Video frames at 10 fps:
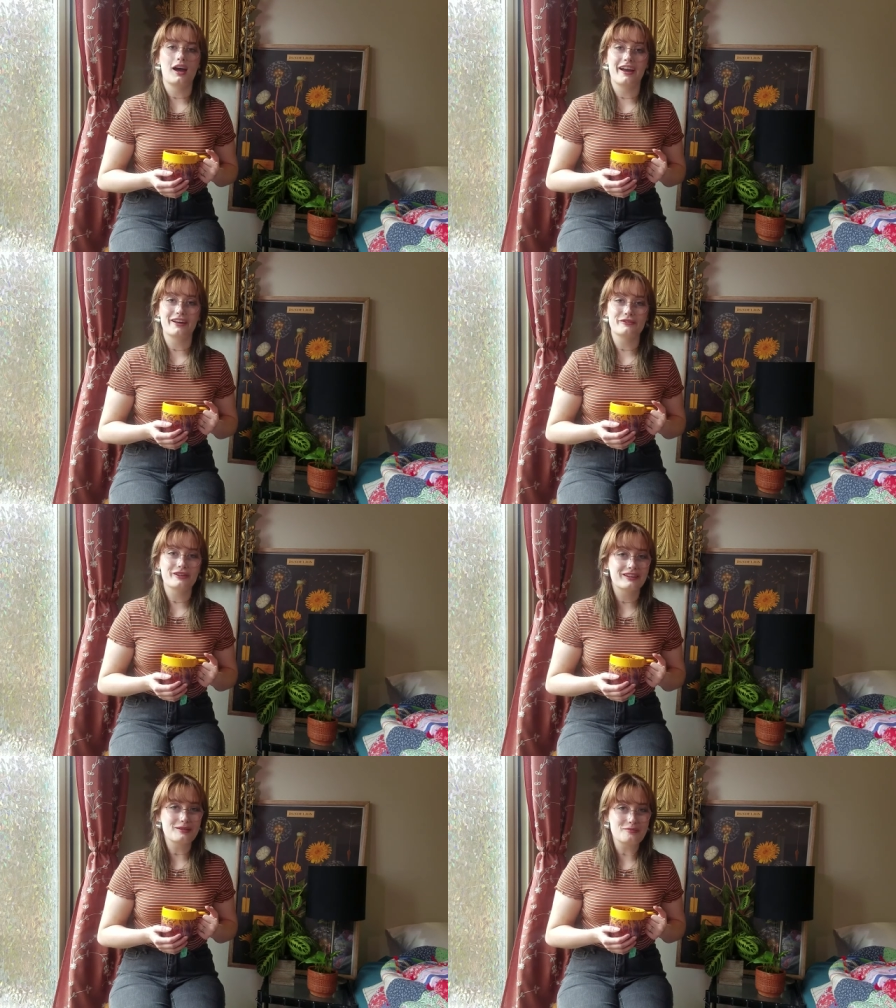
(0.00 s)
I
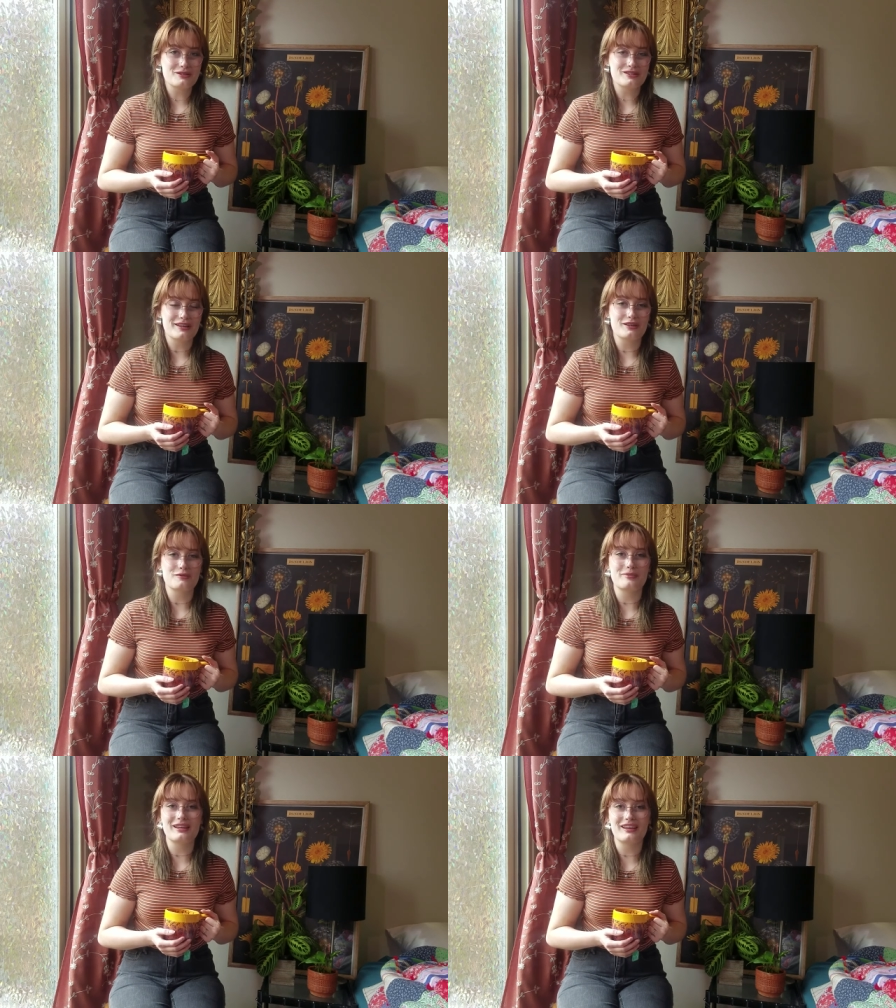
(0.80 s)
really appreciate you
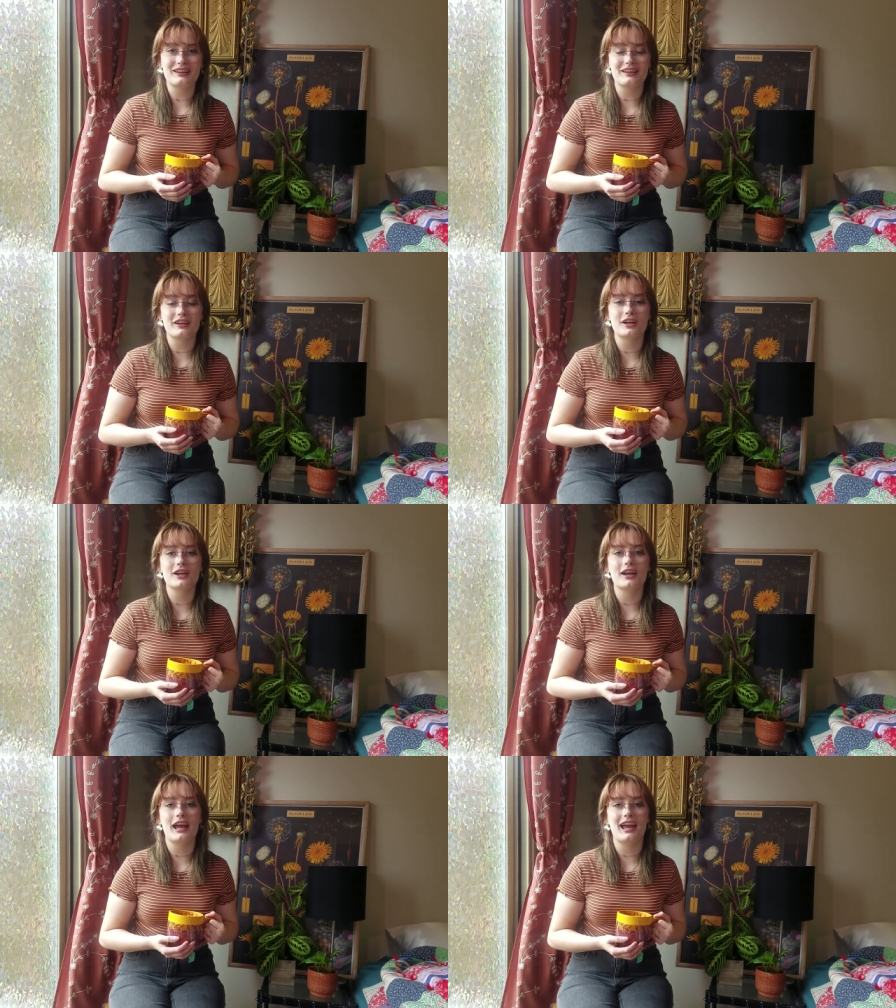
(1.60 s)
being
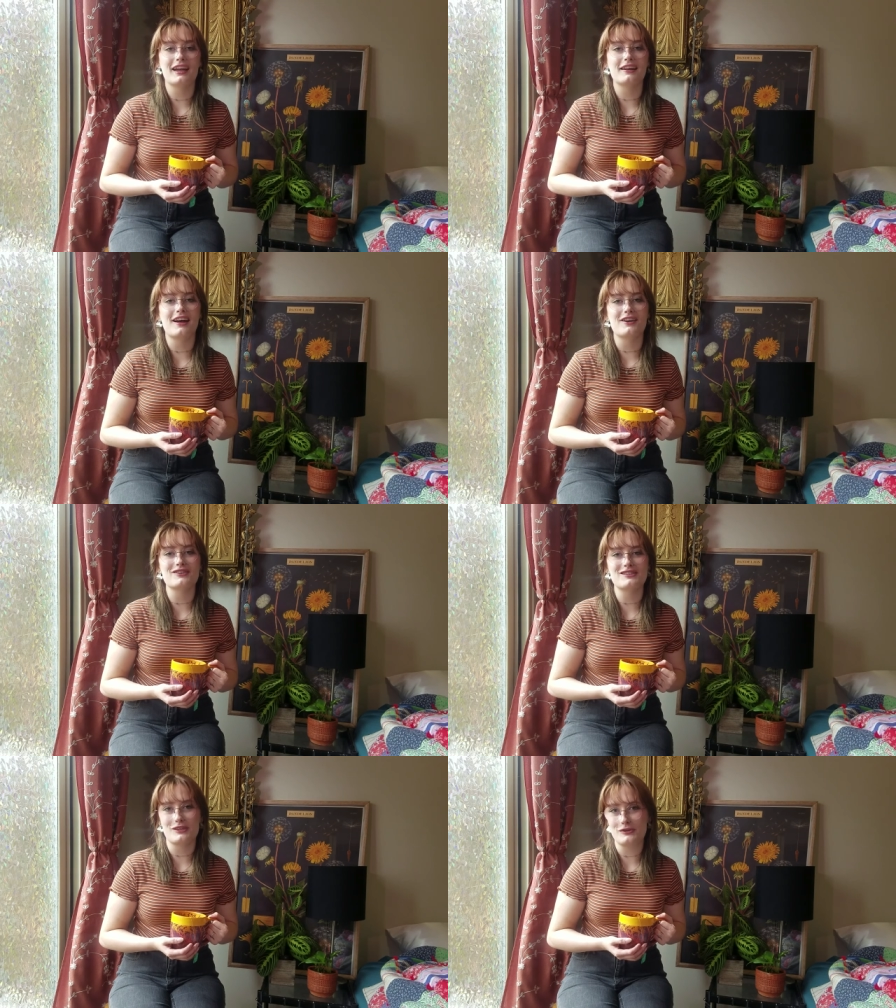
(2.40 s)
here, and
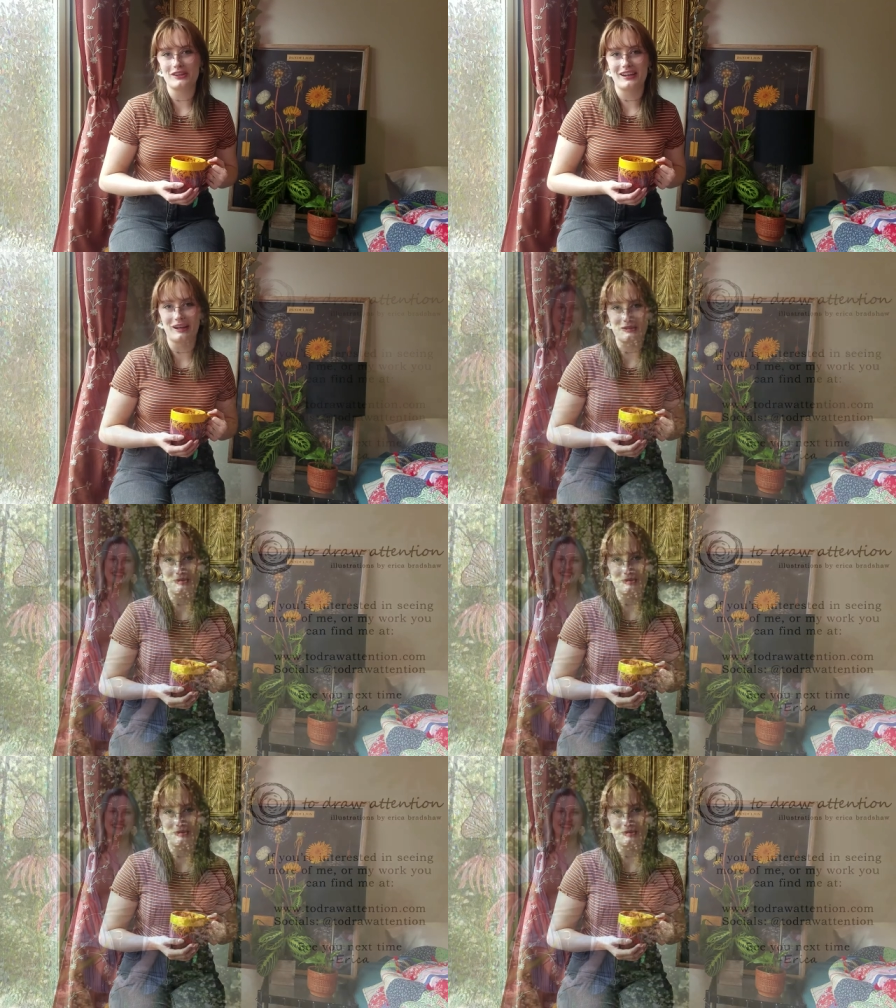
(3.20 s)
I'll see you in the next